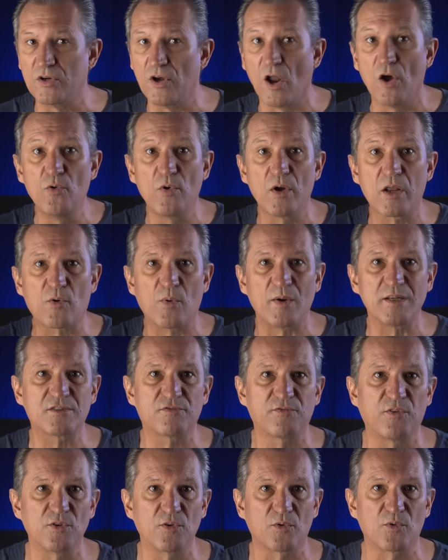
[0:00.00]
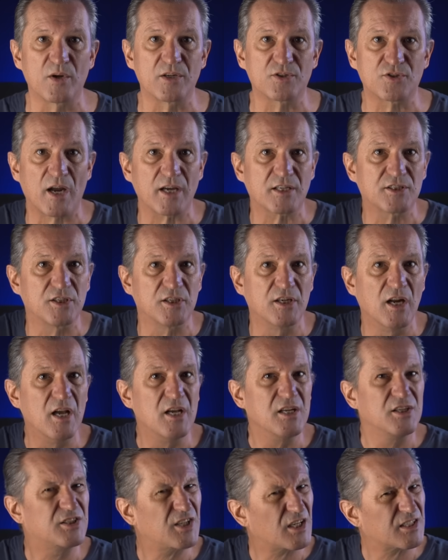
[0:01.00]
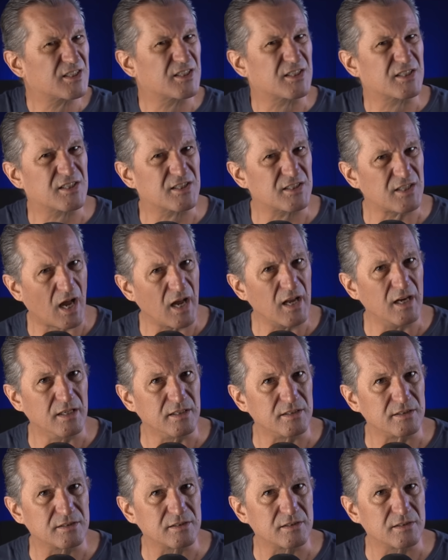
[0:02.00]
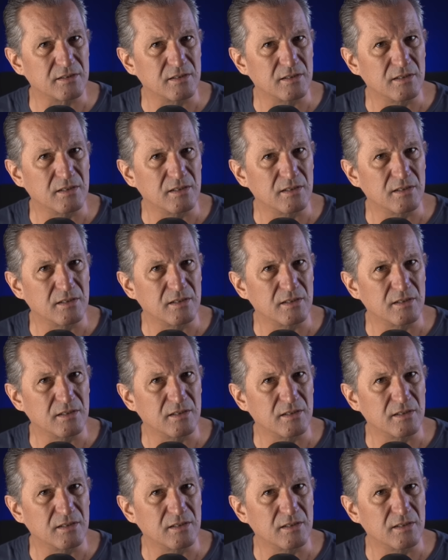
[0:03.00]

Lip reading: no request for retraction, just silence.